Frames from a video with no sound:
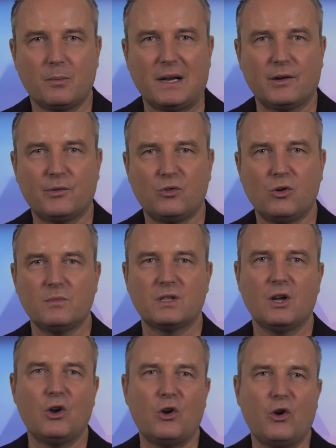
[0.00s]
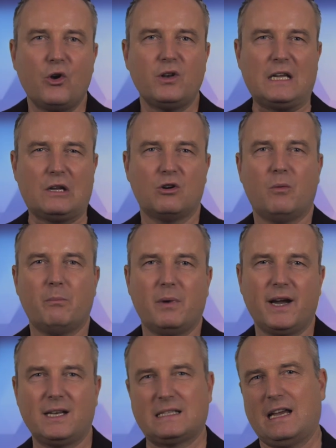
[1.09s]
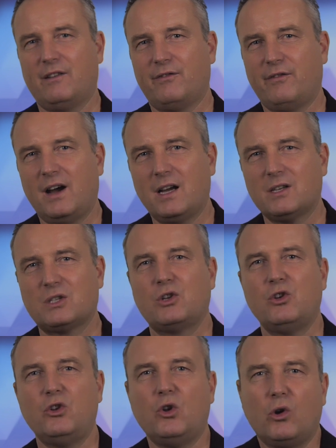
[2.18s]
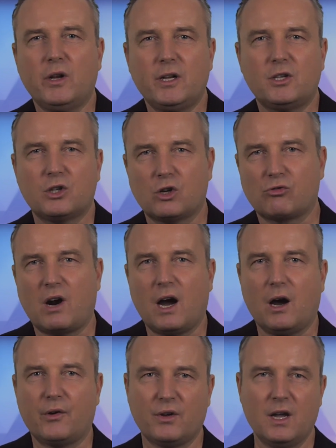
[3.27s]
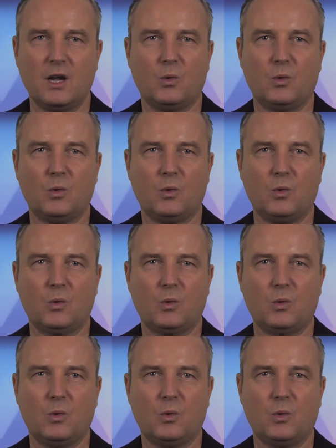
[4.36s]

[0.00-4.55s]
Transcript: platforms, Ernie combines a vast knowledge graph